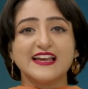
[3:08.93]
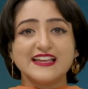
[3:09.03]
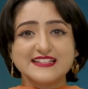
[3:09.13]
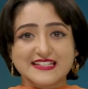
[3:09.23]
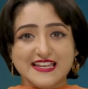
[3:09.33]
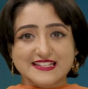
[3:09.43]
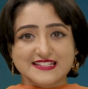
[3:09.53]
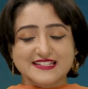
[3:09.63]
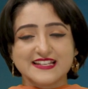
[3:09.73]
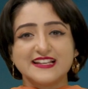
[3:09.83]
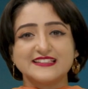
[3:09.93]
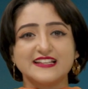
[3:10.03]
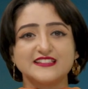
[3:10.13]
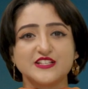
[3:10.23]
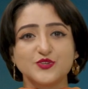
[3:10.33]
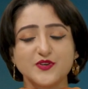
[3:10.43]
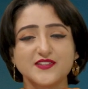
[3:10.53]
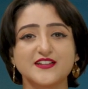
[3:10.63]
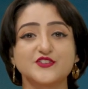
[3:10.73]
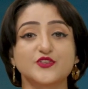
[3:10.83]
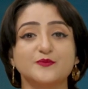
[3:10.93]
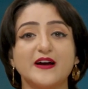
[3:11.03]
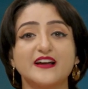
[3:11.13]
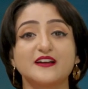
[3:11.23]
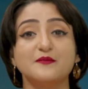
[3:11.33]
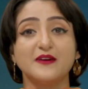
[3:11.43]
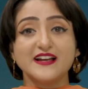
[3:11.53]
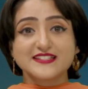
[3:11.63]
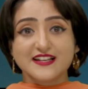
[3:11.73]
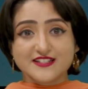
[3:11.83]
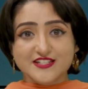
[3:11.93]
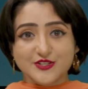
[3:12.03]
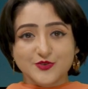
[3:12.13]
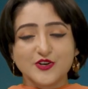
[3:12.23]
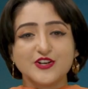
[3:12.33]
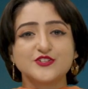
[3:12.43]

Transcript: indicated that the US Central Bank might continue